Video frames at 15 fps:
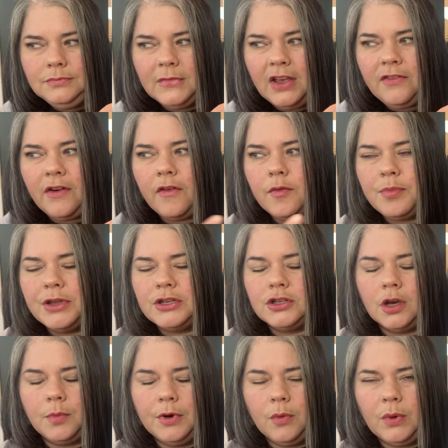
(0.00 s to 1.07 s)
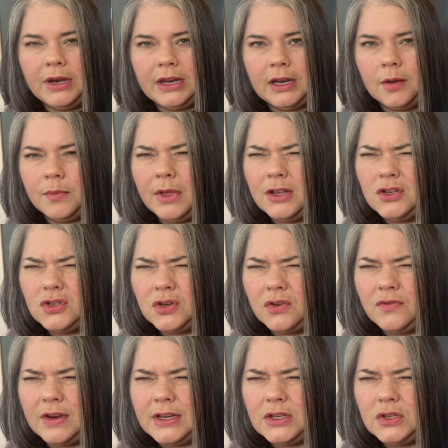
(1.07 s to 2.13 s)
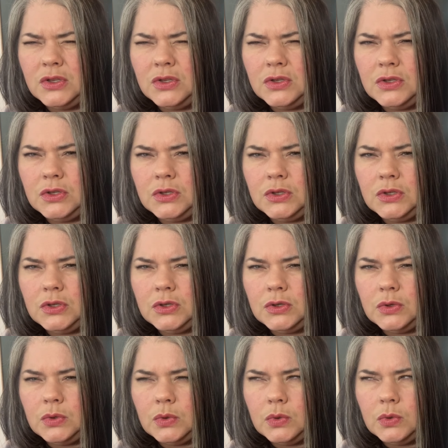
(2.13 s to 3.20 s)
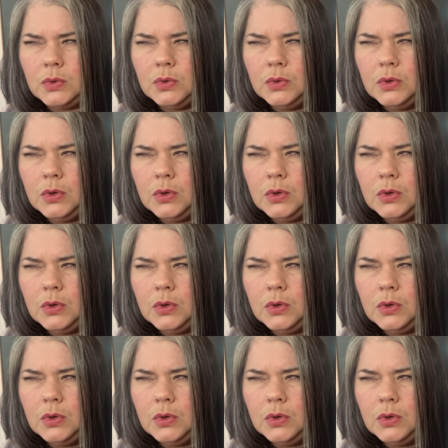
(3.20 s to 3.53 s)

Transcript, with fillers: if I have a picture I'll put one in, I'm not sure if I do,